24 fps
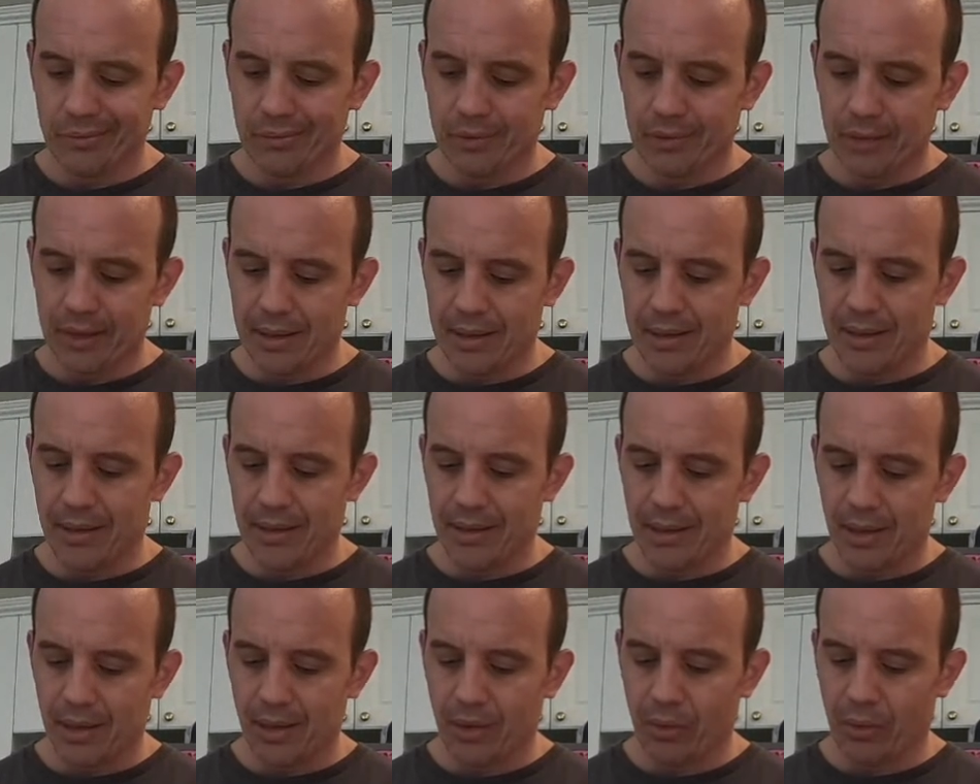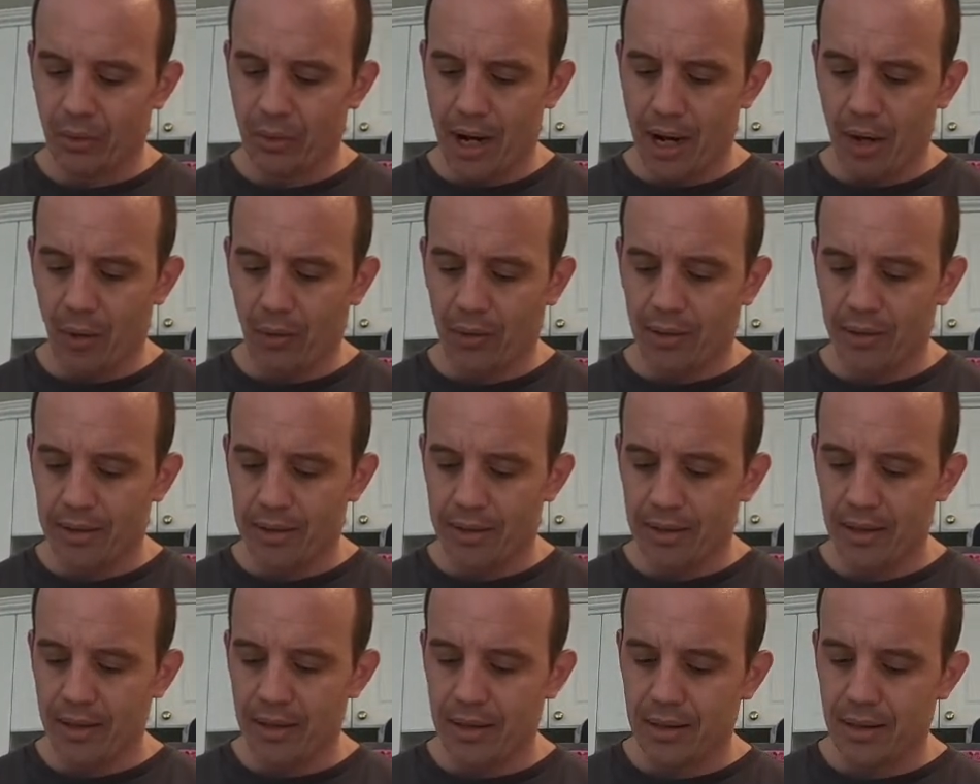consistent throughout with the
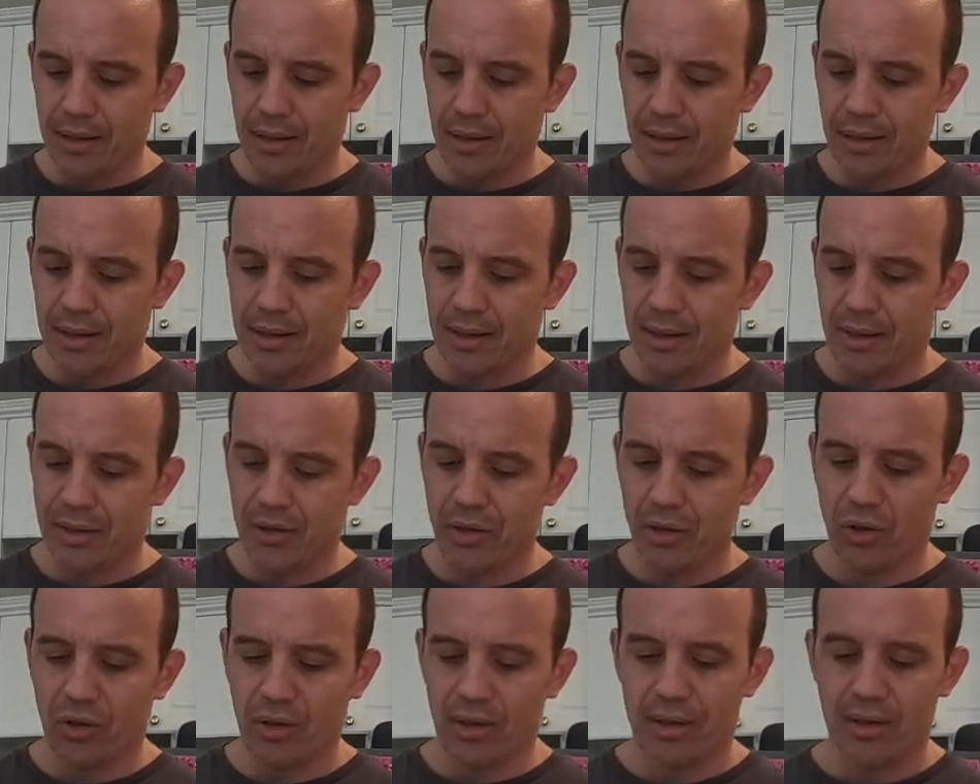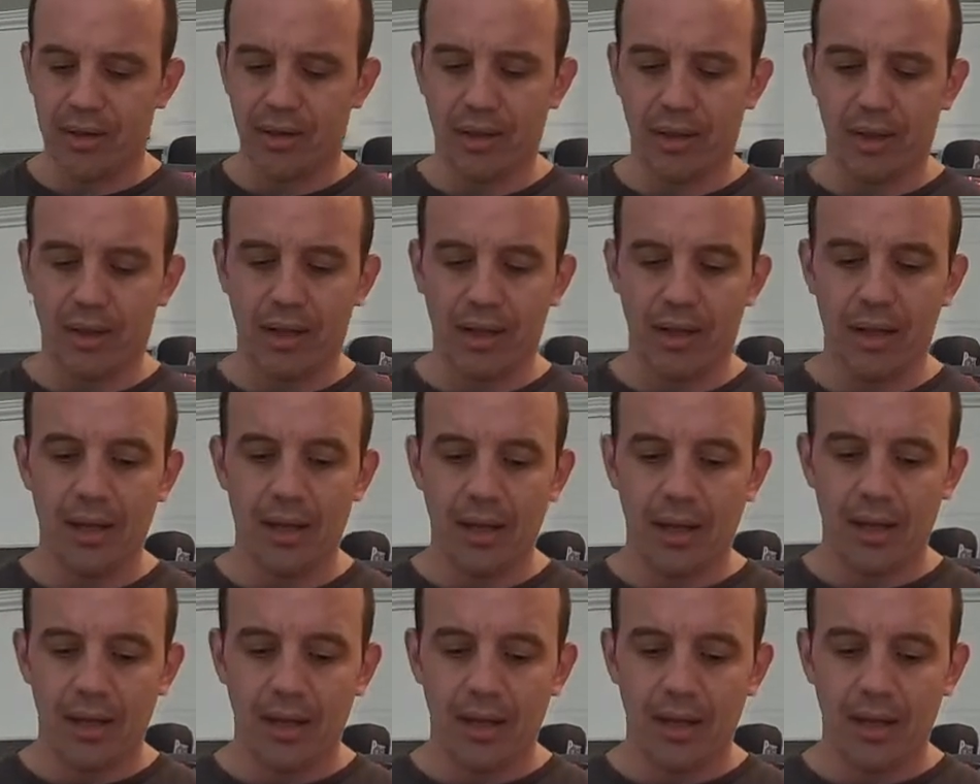seasonings. As you can see,